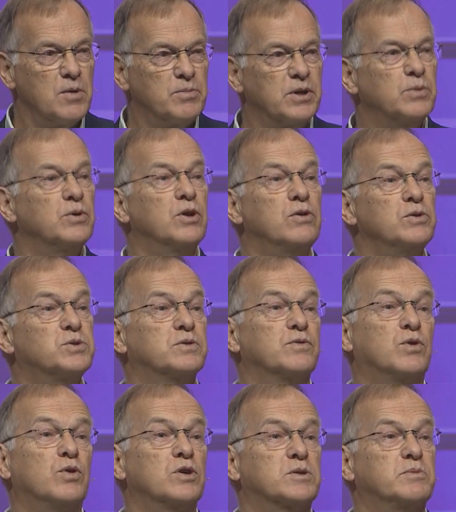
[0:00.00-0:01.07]
But it would also,
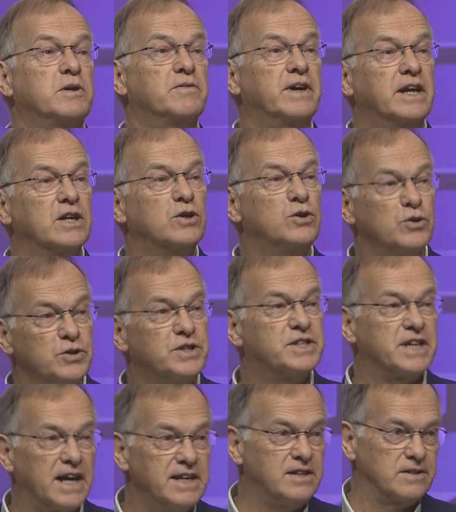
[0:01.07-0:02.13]
of course, be a very good
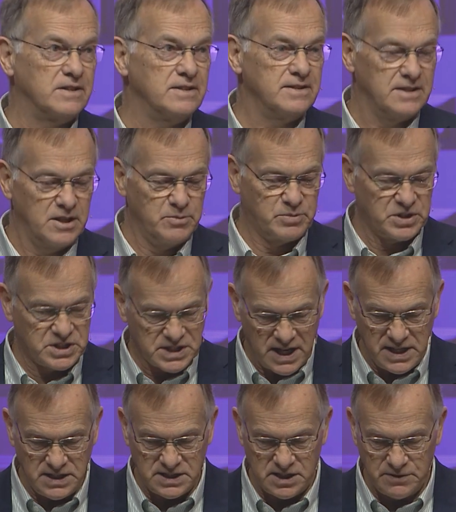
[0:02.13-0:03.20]
title
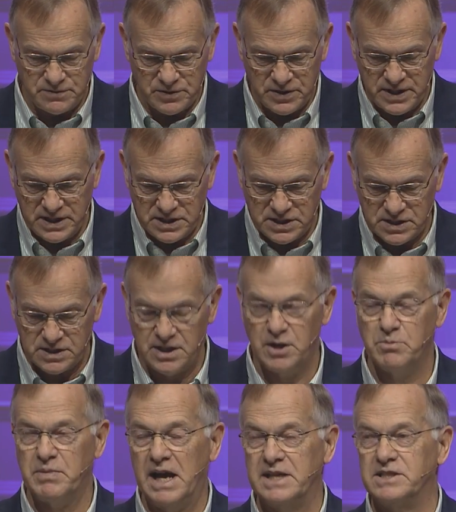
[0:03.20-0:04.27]
precisely for this
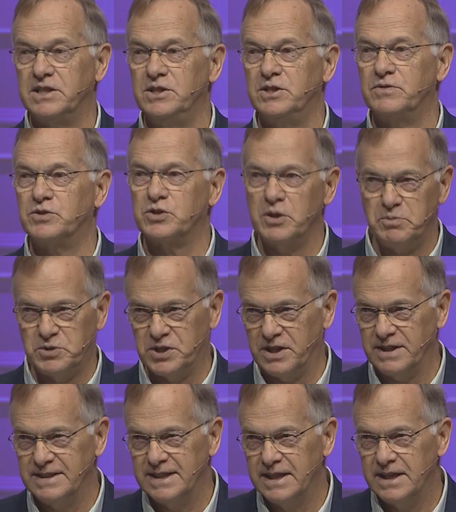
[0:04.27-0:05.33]
passage of
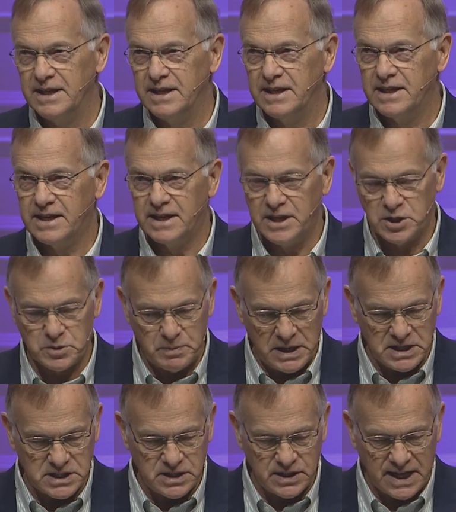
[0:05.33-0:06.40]
Scripture. Uh,
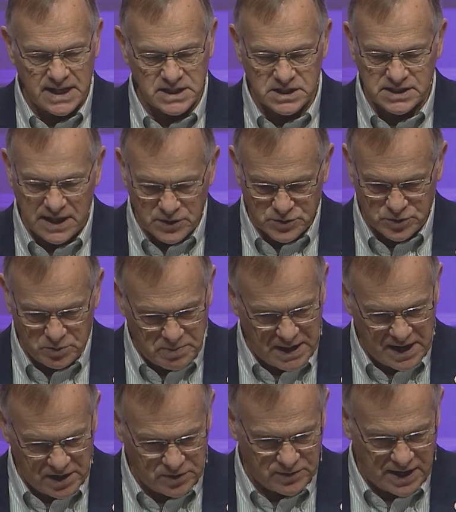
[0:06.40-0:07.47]
especially that central
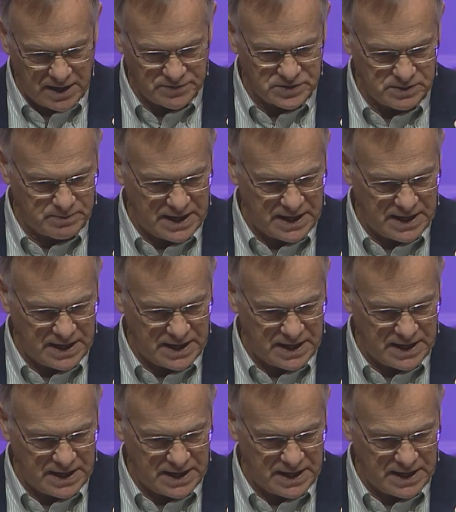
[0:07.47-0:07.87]
paragraph,